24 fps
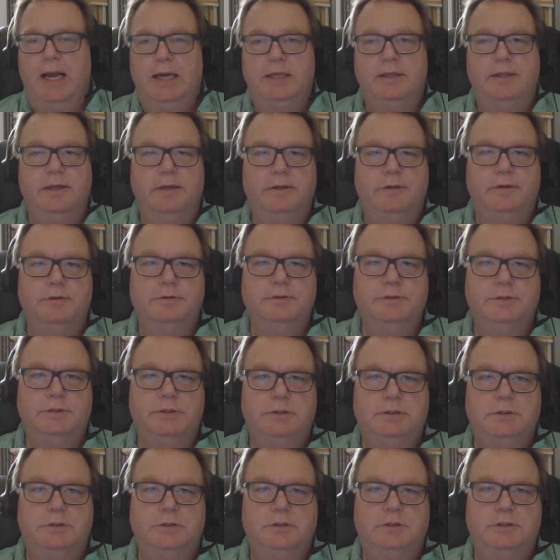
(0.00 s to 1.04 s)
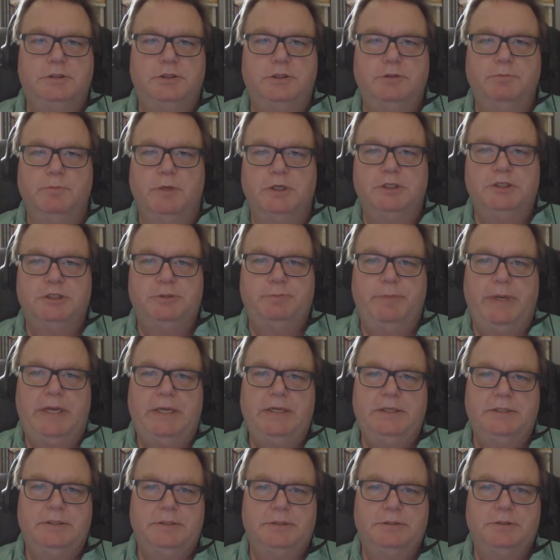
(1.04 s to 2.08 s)
I think there's too much
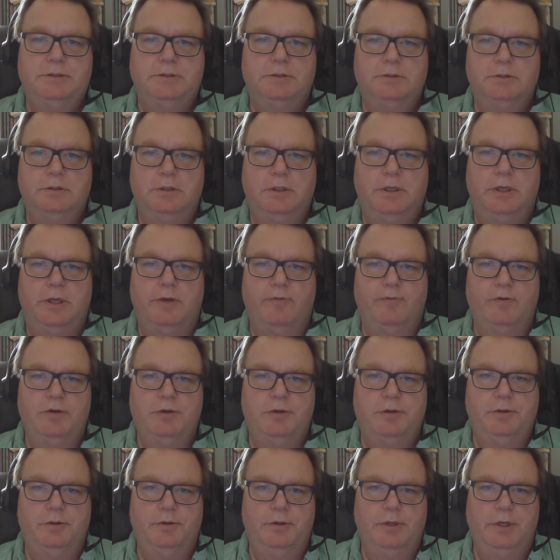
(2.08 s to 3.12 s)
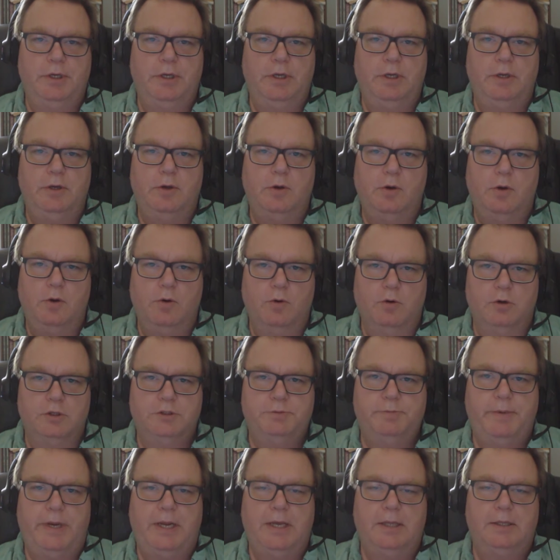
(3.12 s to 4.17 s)
space given to the
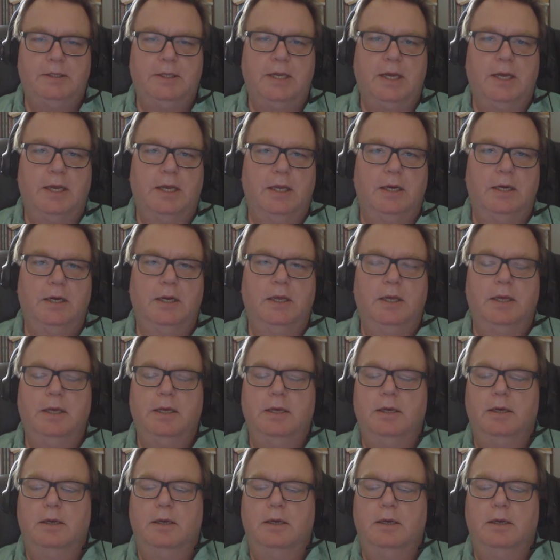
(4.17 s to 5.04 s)
Norse pantheon.